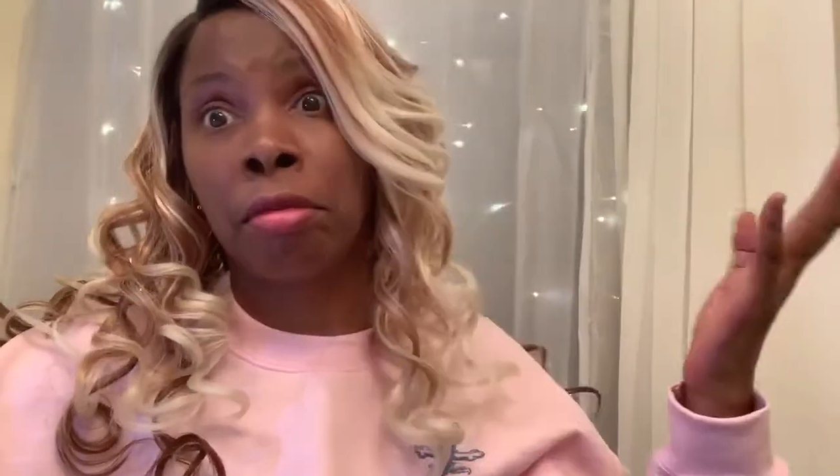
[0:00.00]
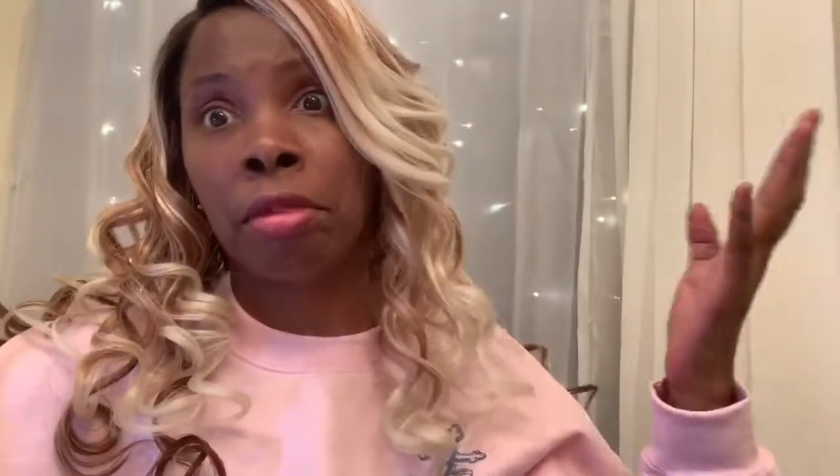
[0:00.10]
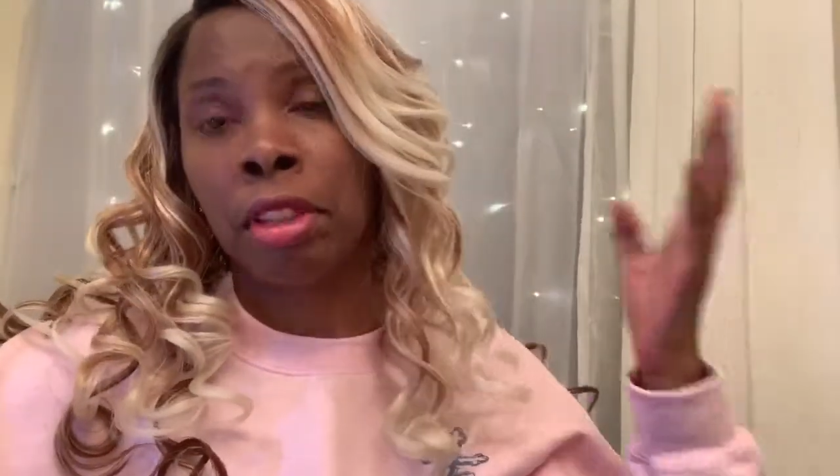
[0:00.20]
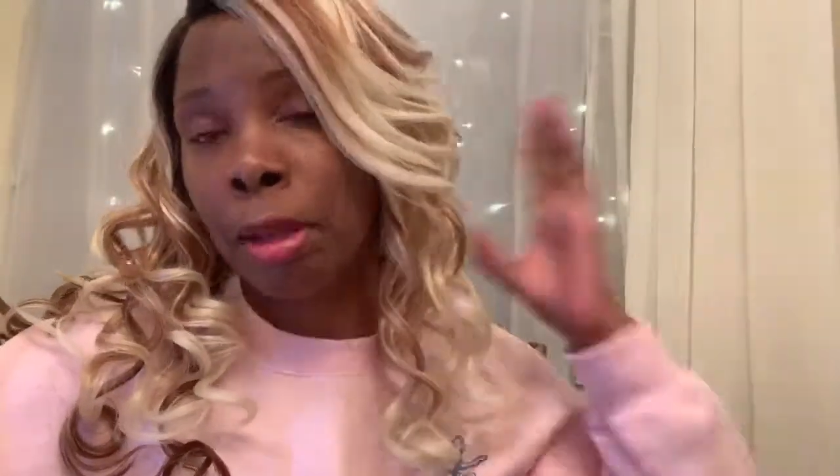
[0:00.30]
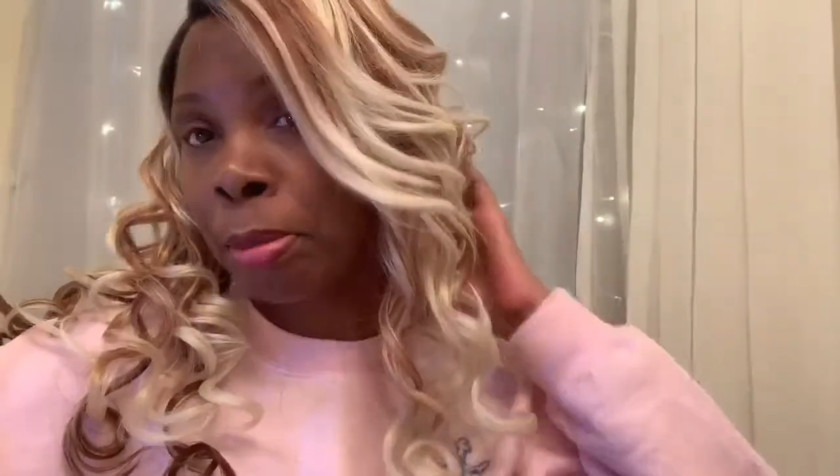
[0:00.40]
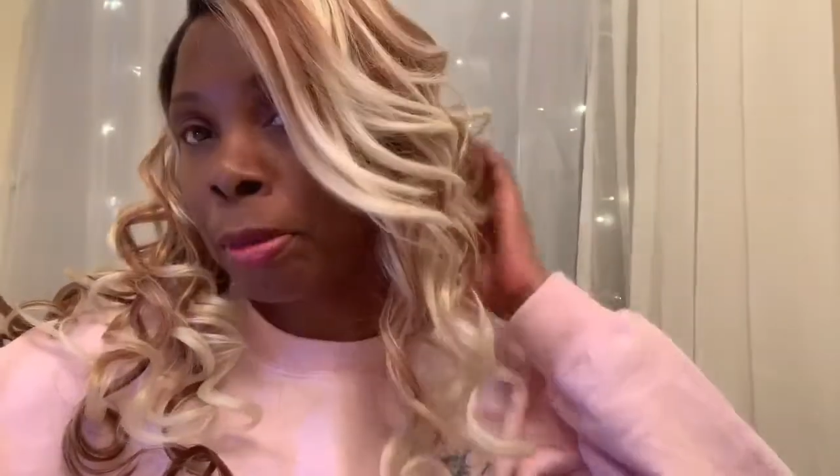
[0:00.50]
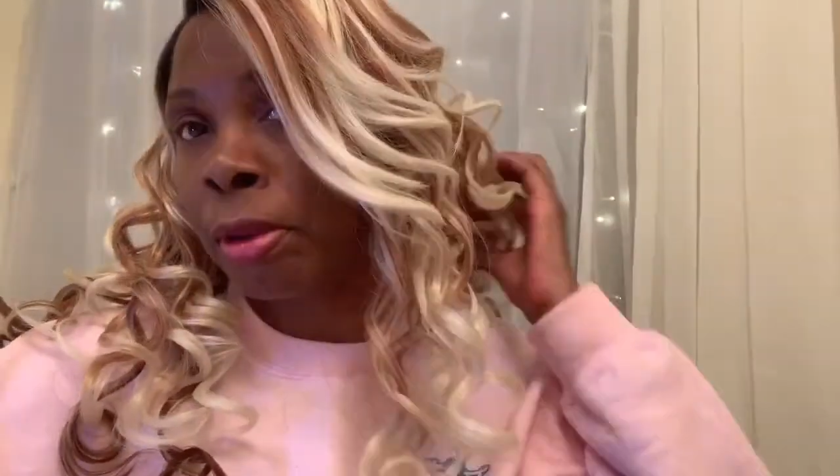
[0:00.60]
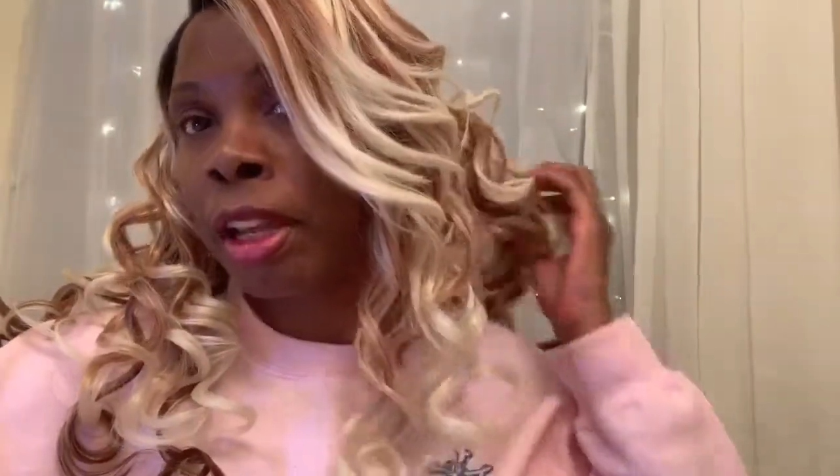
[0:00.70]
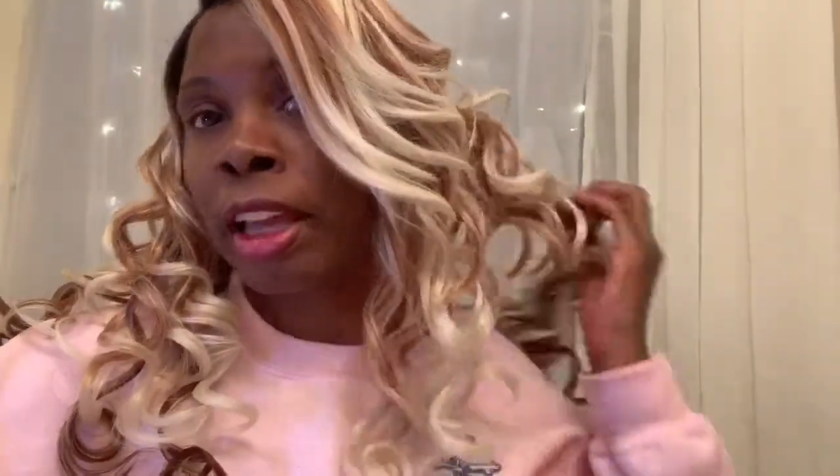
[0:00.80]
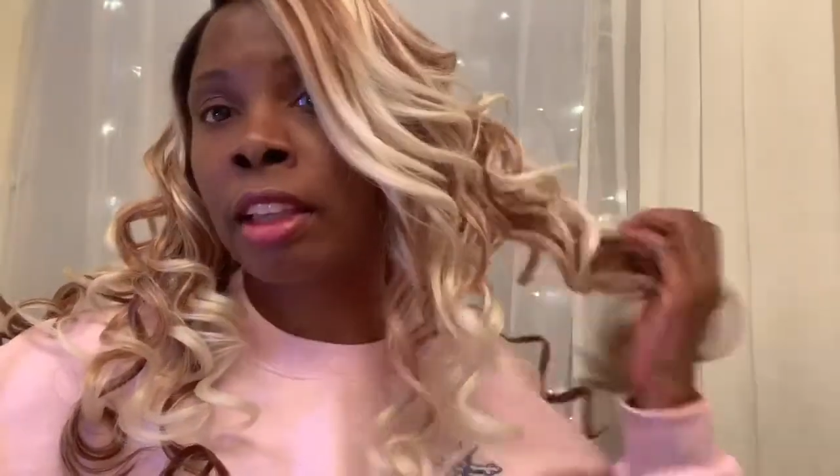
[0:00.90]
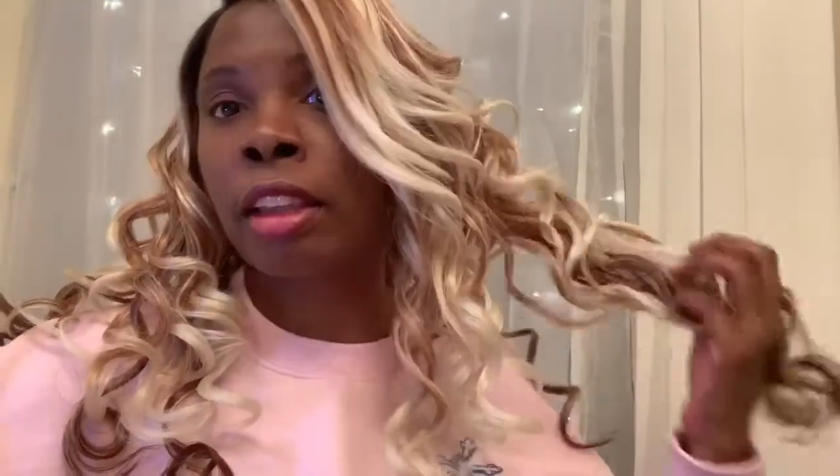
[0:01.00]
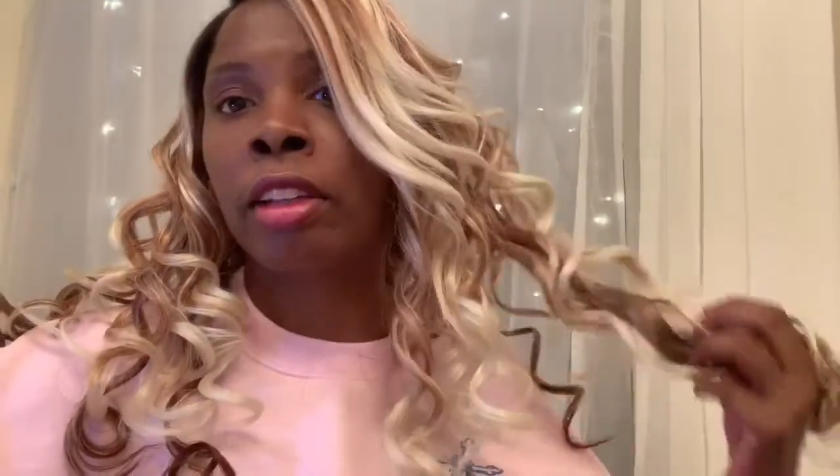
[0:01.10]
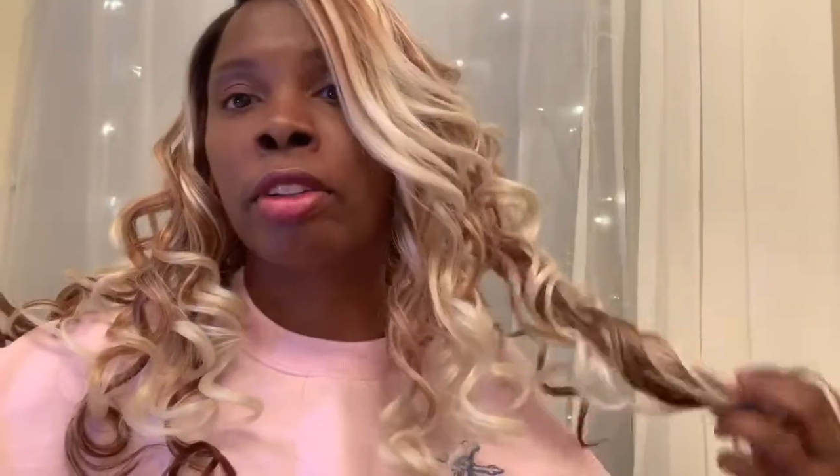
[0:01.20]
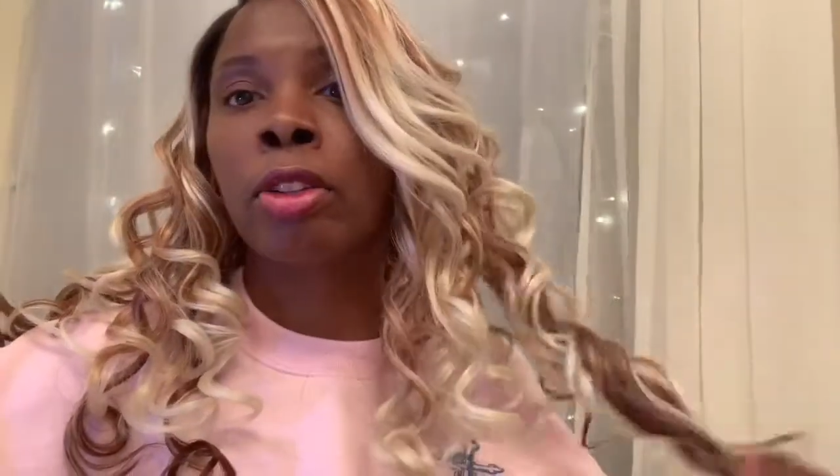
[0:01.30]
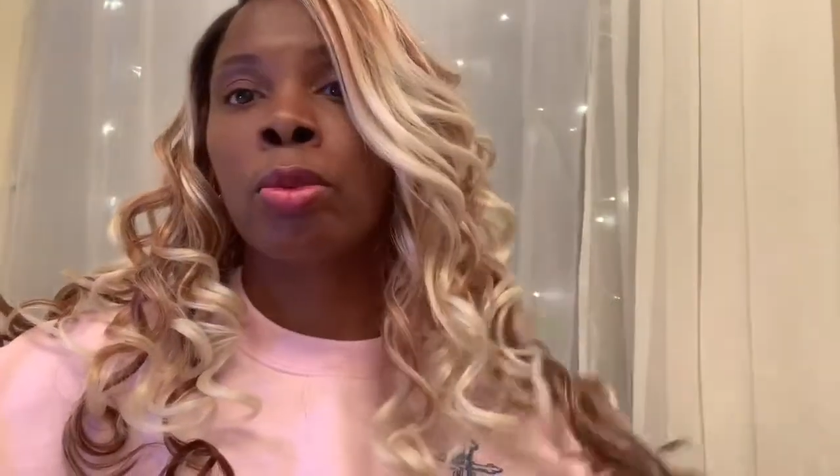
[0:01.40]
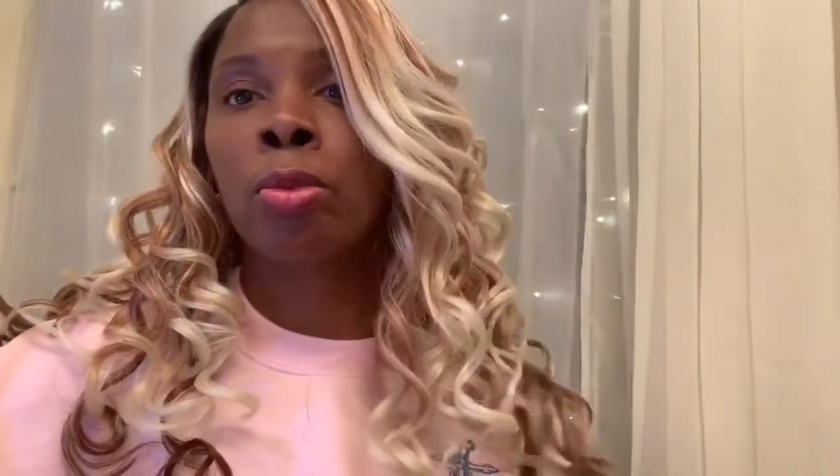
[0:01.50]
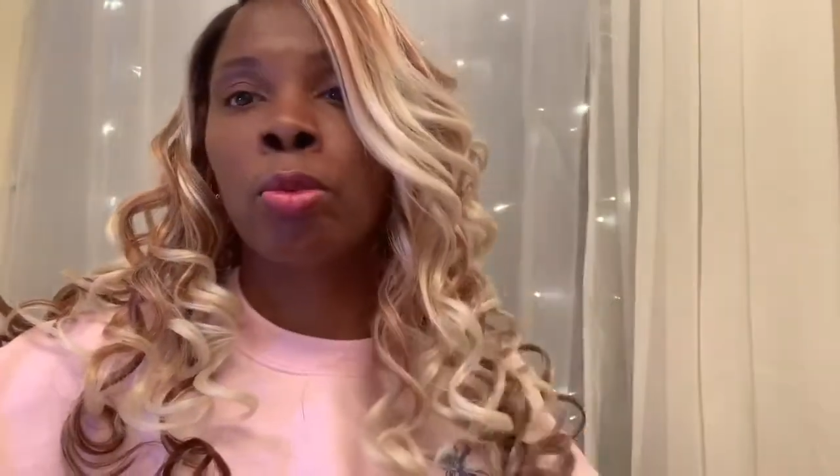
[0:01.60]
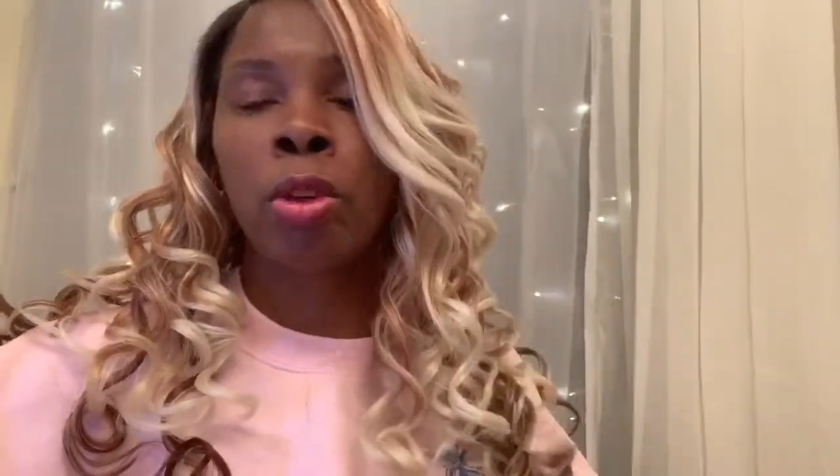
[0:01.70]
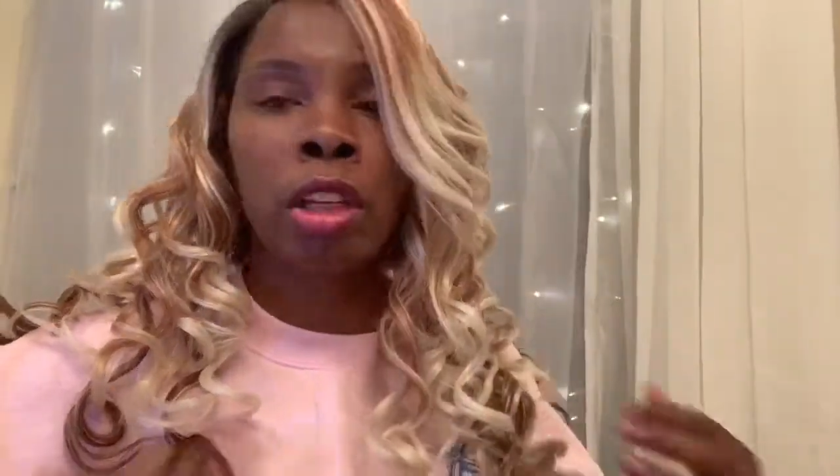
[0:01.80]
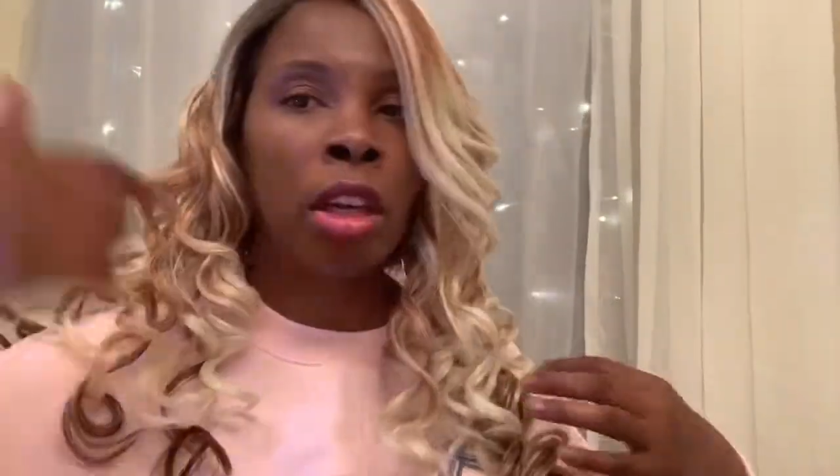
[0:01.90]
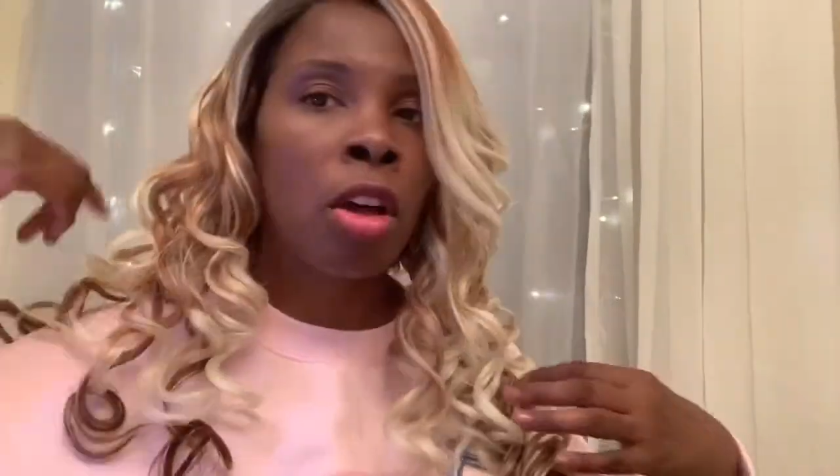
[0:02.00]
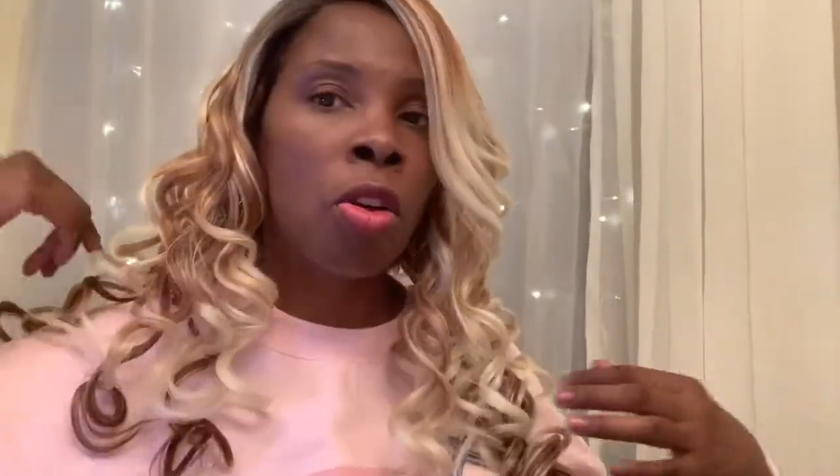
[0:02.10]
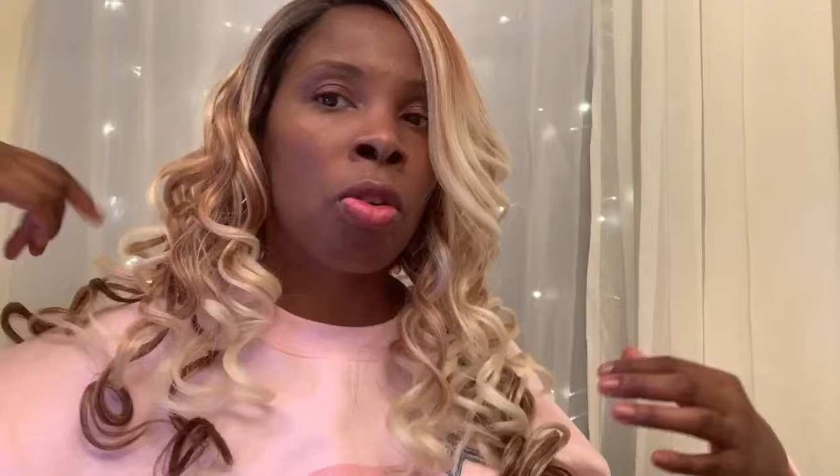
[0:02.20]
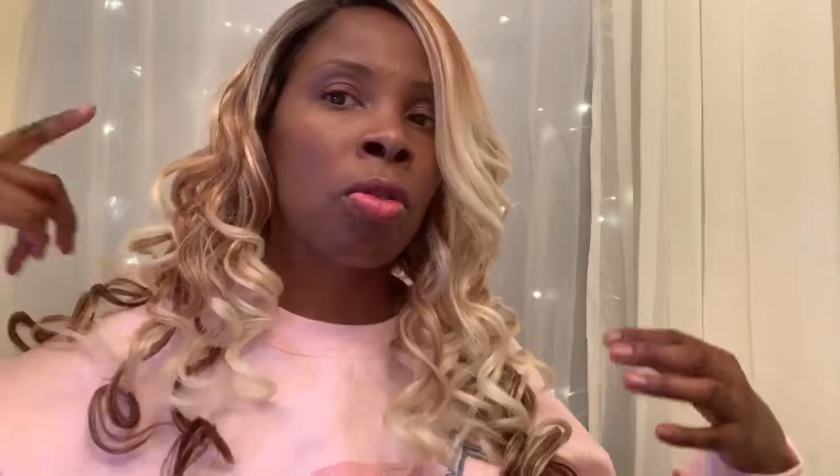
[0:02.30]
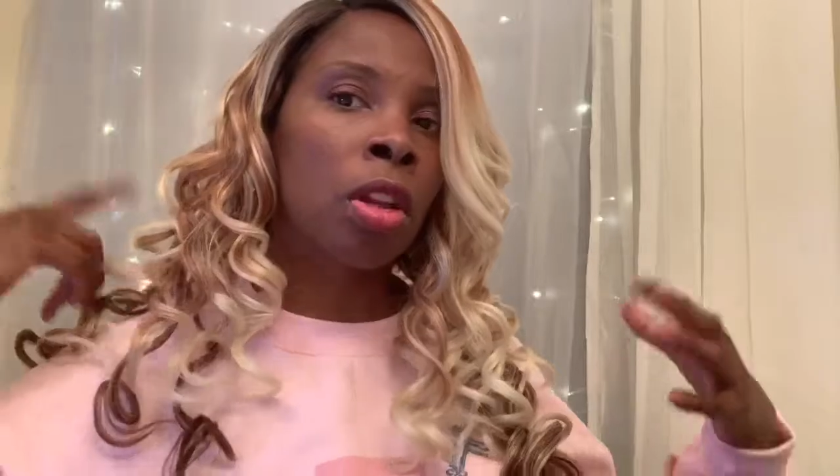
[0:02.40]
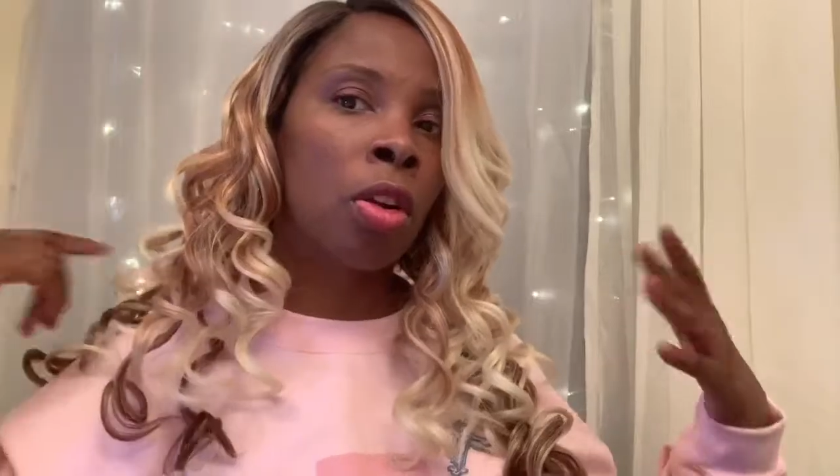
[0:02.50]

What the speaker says: some people like theirs really long,